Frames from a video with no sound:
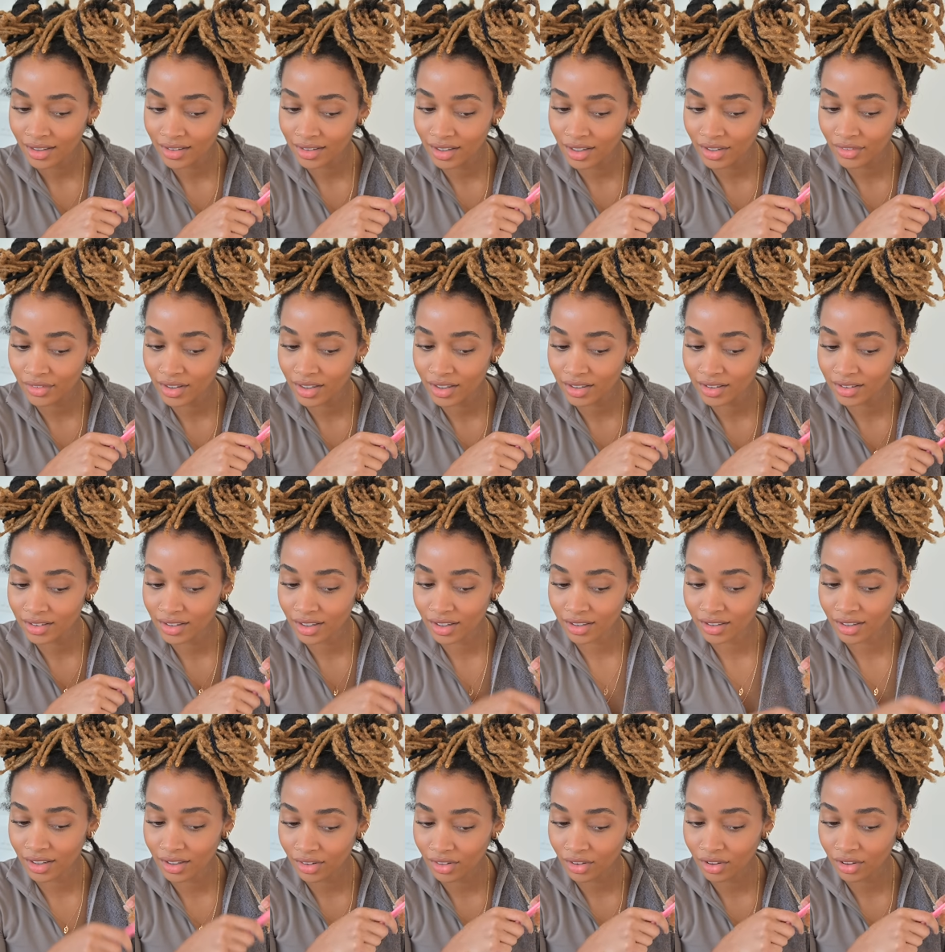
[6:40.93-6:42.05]
It's given this is gonna
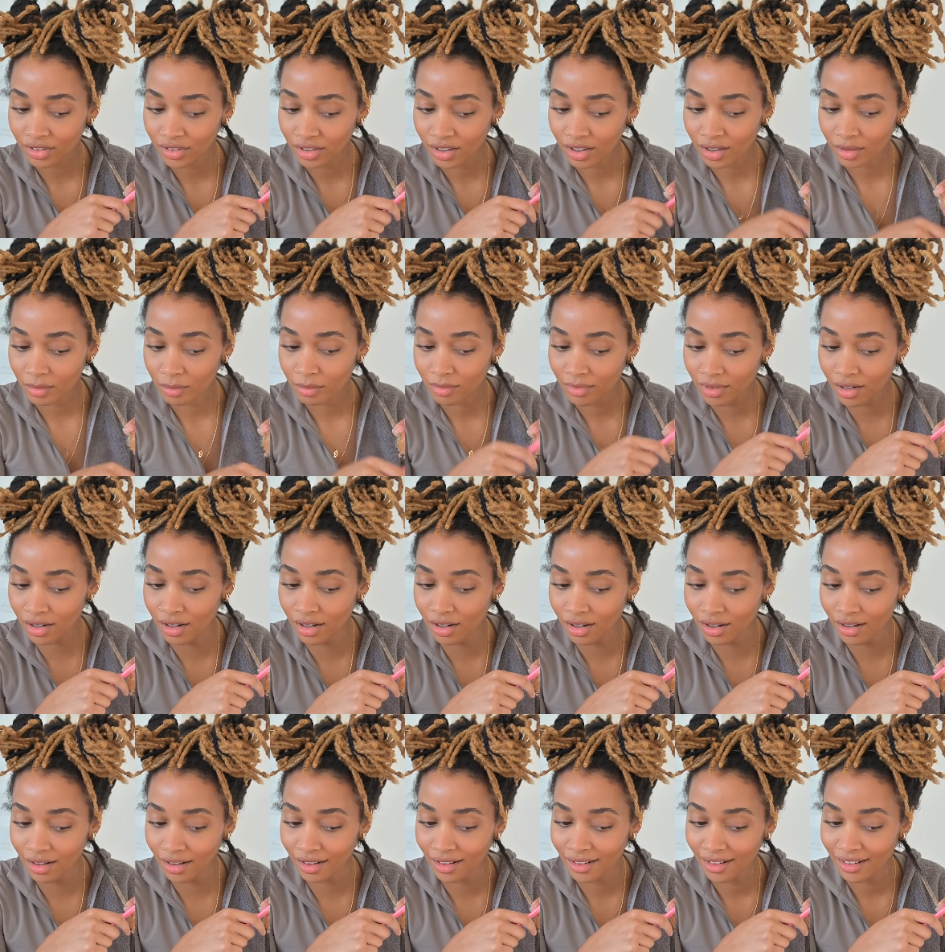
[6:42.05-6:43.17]
take a long
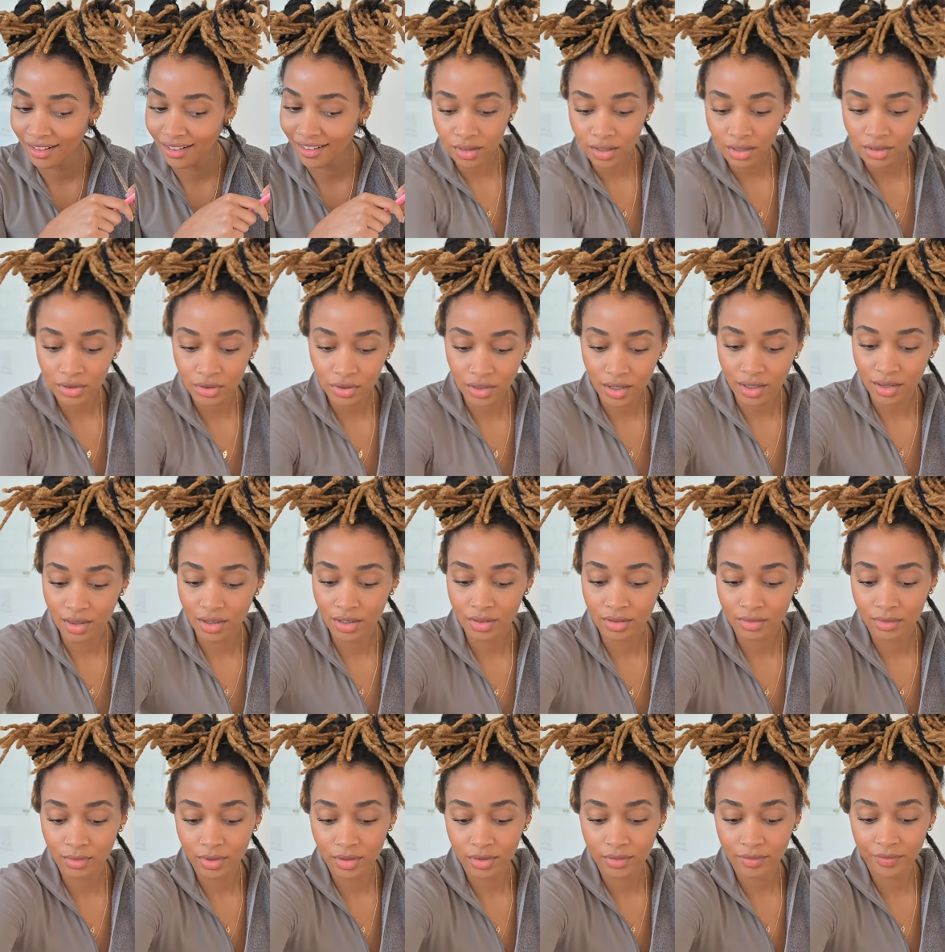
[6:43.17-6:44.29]
time. Let's try
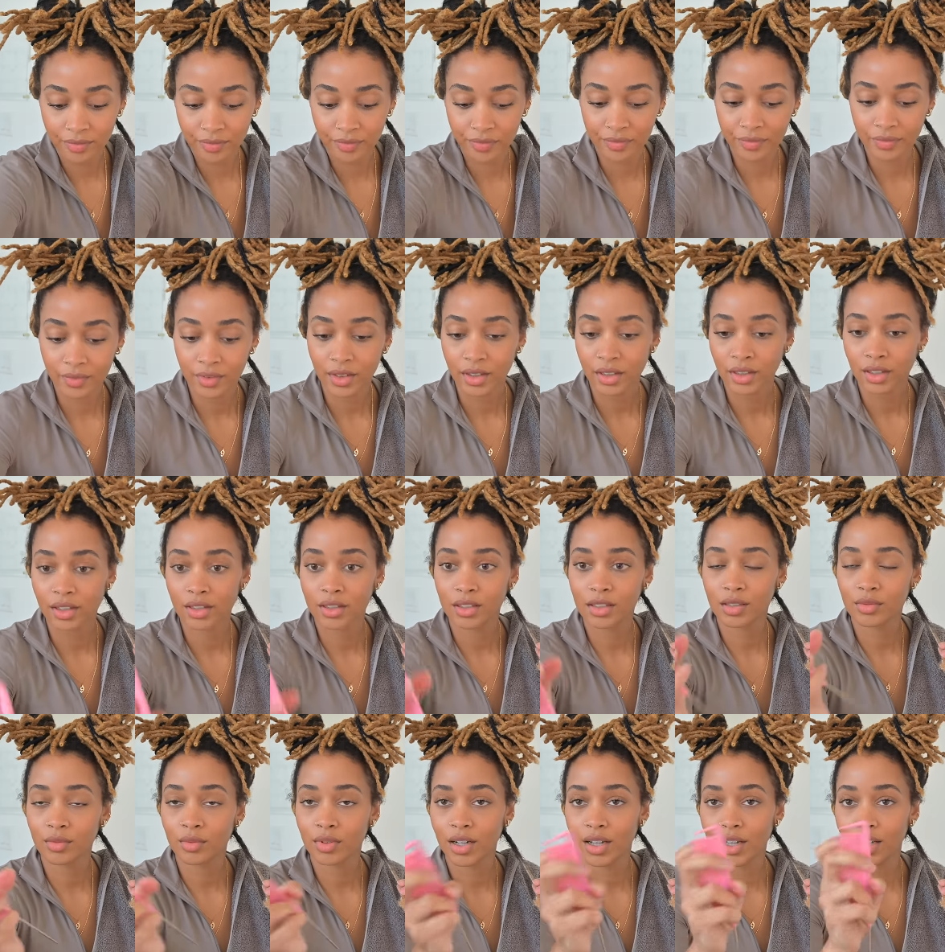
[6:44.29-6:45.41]
this one. Cause
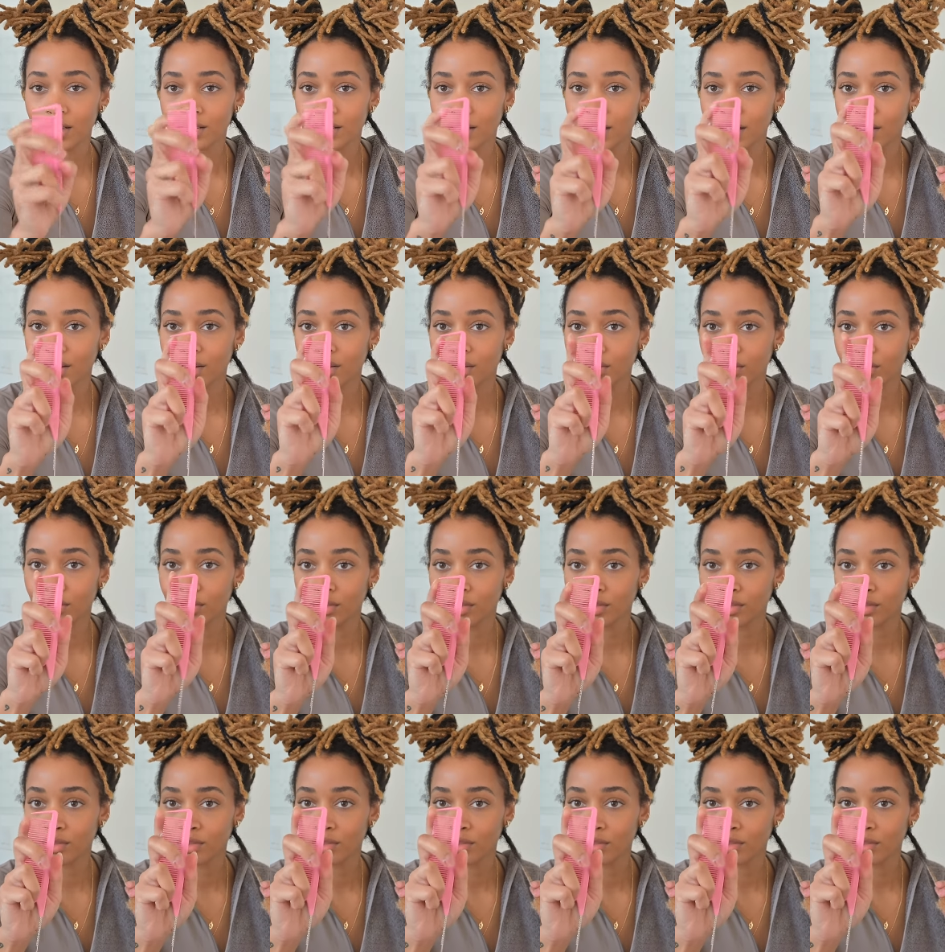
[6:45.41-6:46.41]
this one has that little